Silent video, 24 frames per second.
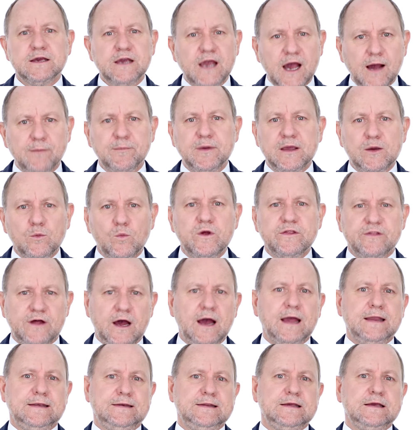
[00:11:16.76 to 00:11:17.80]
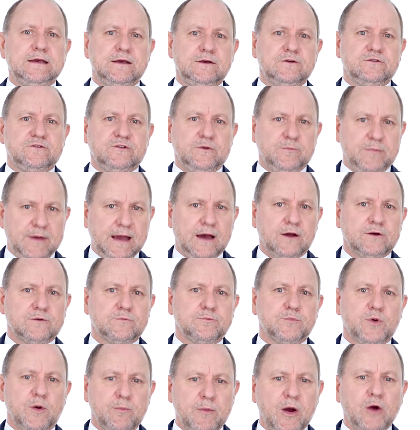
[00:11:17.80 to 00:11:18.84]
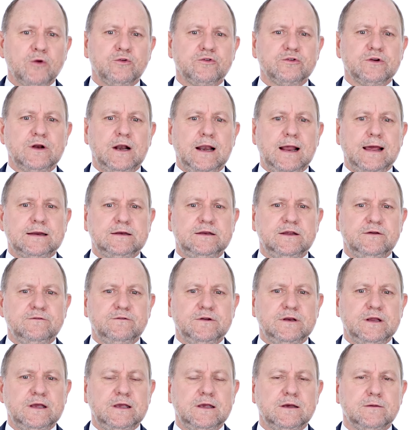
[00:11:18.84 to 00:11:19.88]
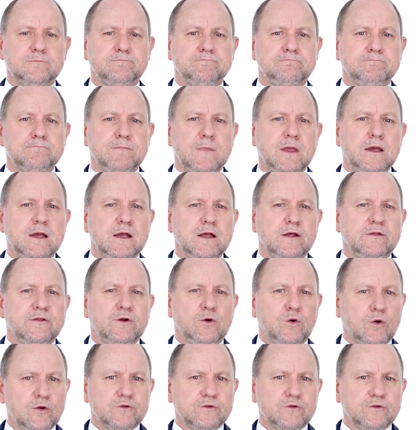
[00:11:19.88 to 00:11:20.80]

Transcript: coming with ideas about promotional activity. They're